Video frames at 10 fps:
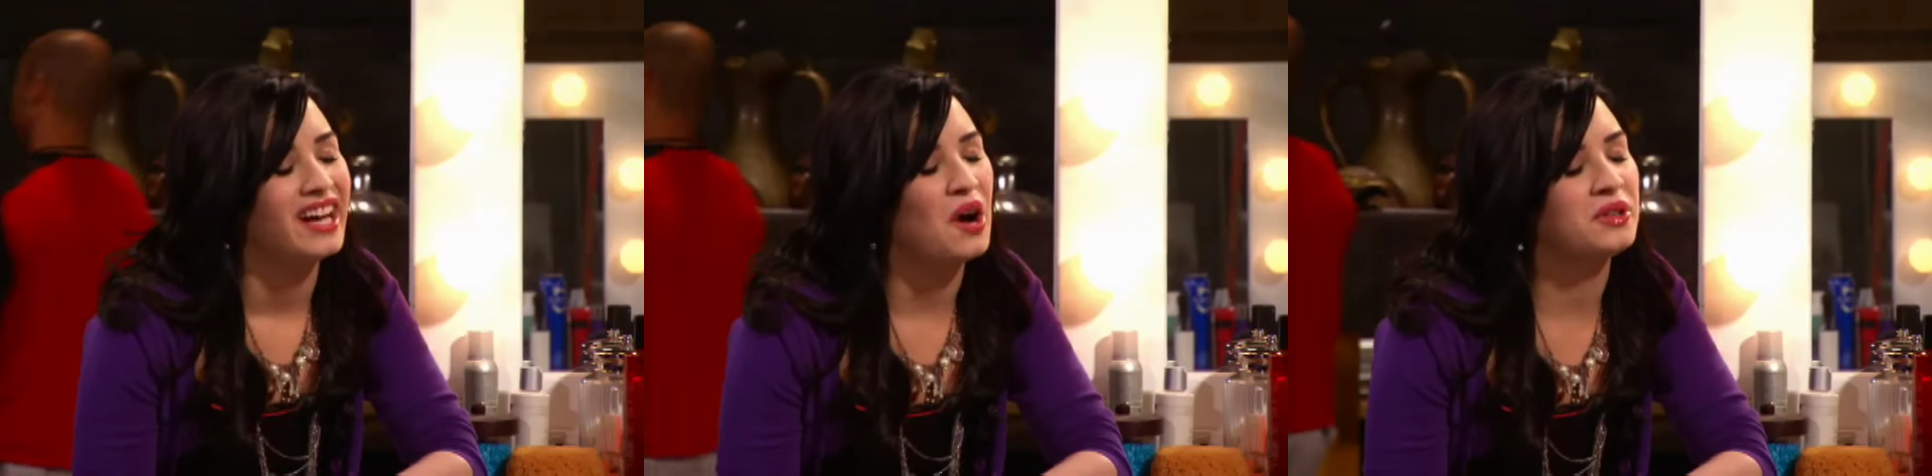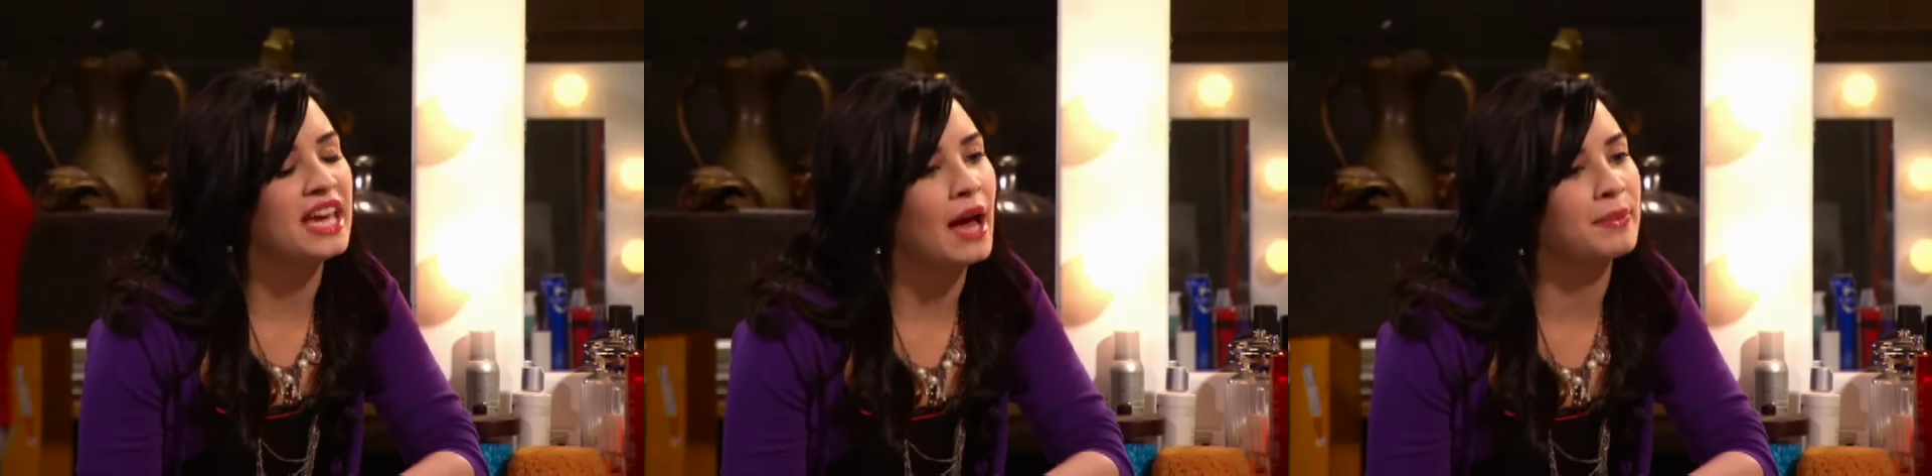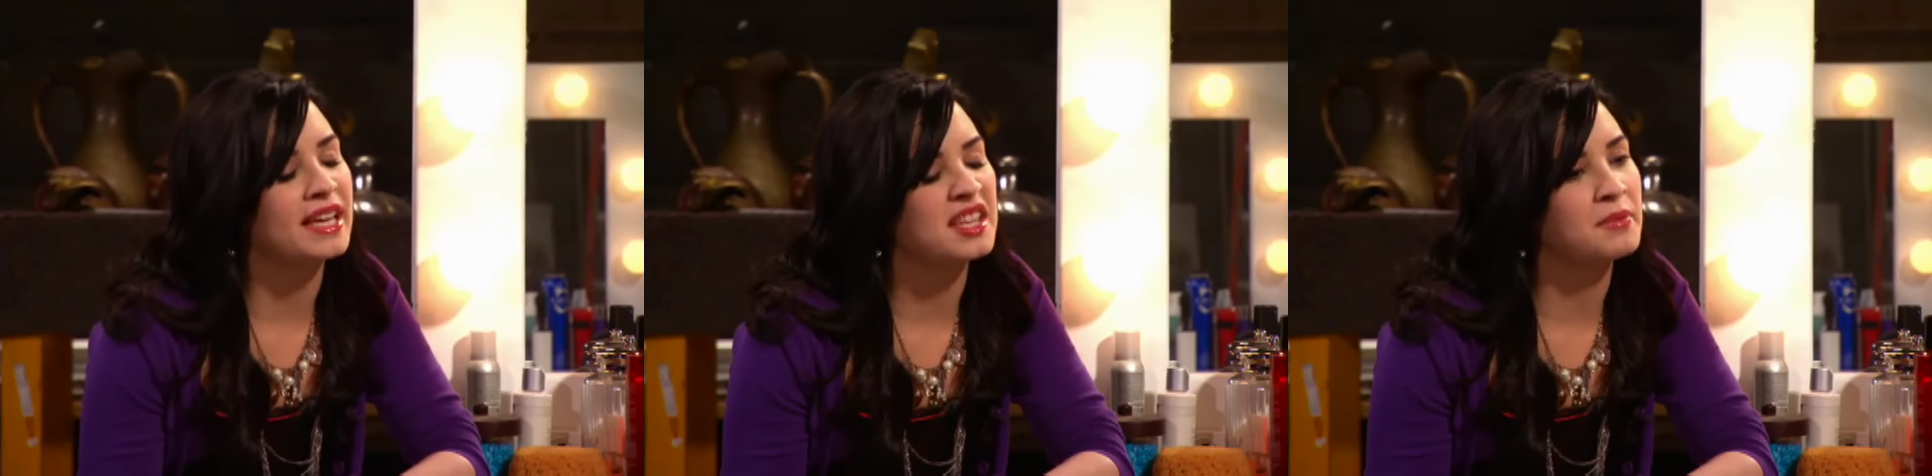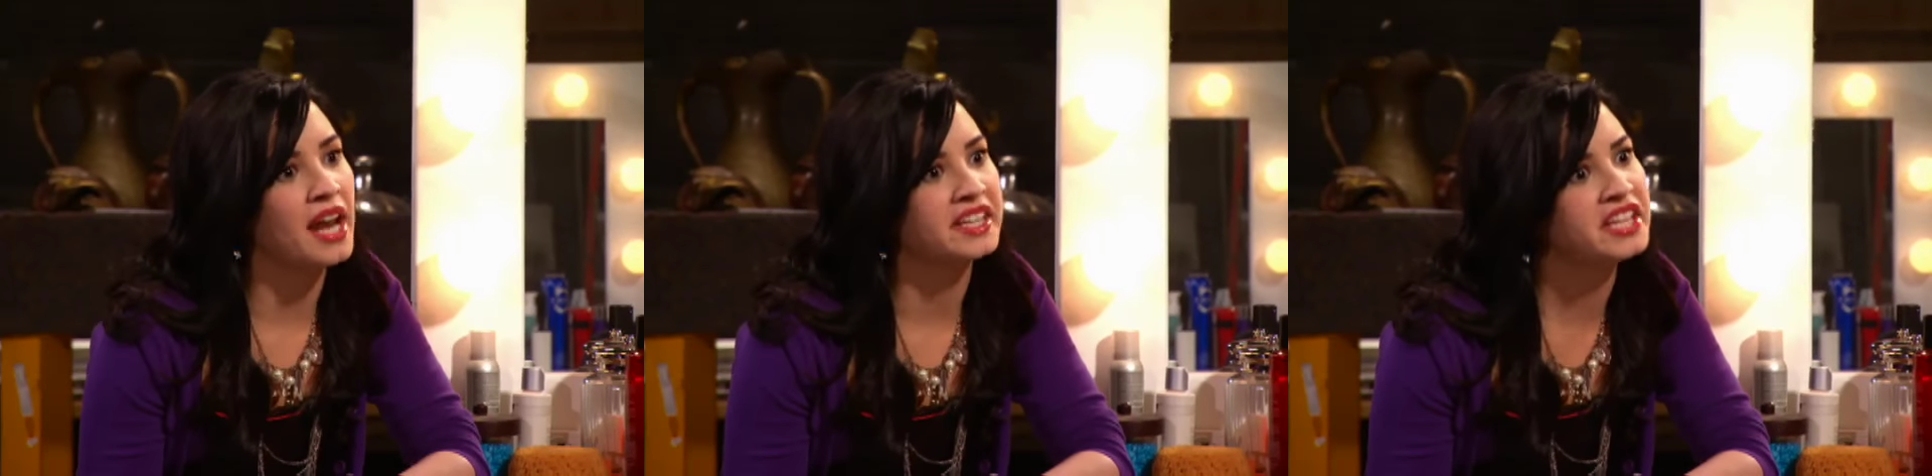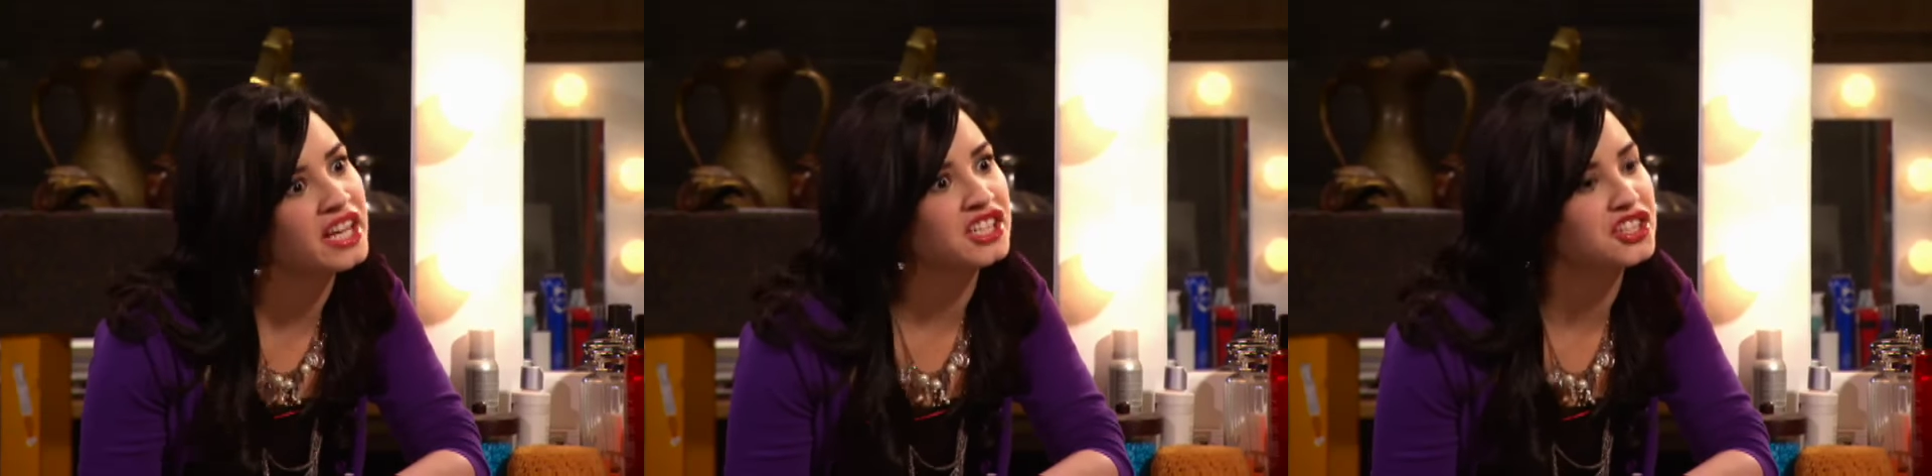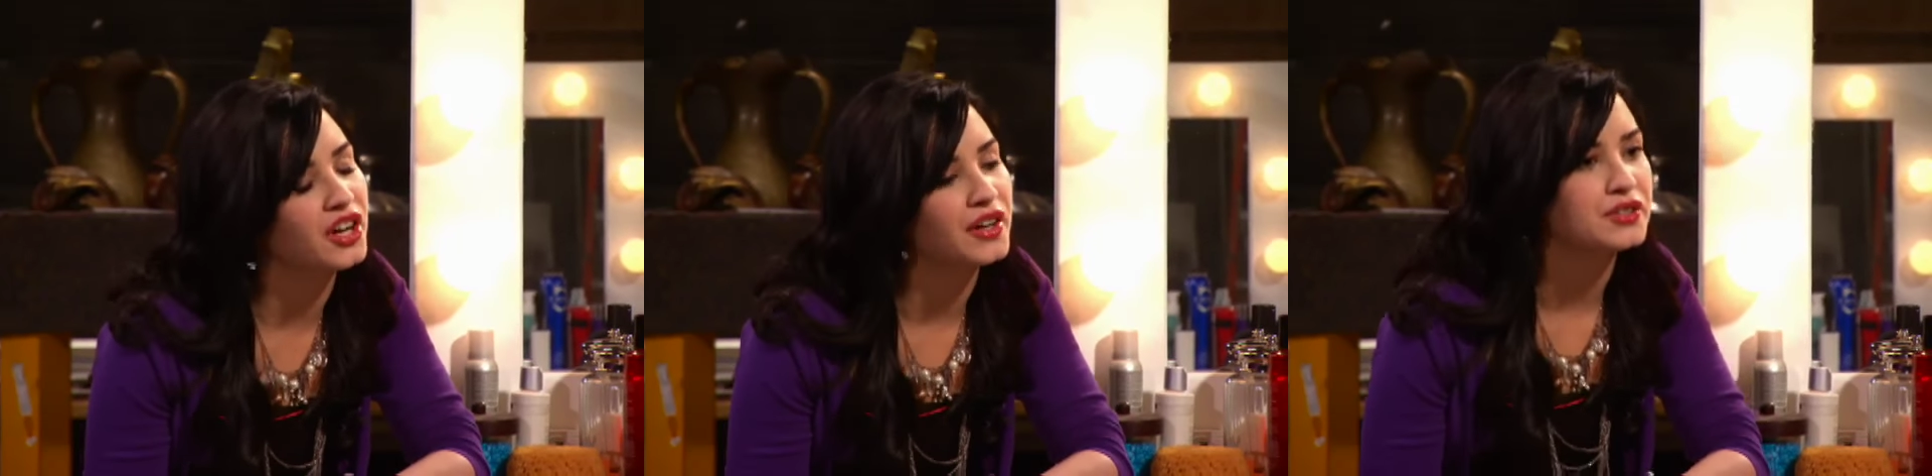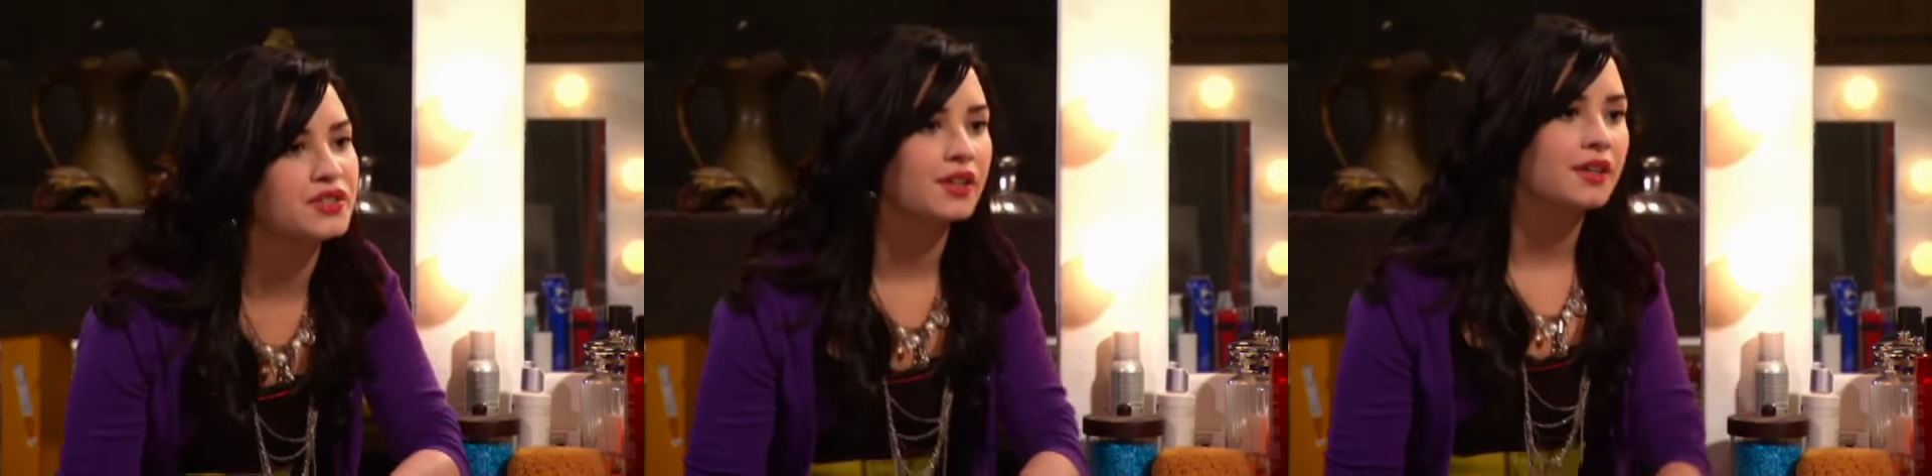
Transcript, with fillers: Oh, yeah, because I'm not a tennis judge.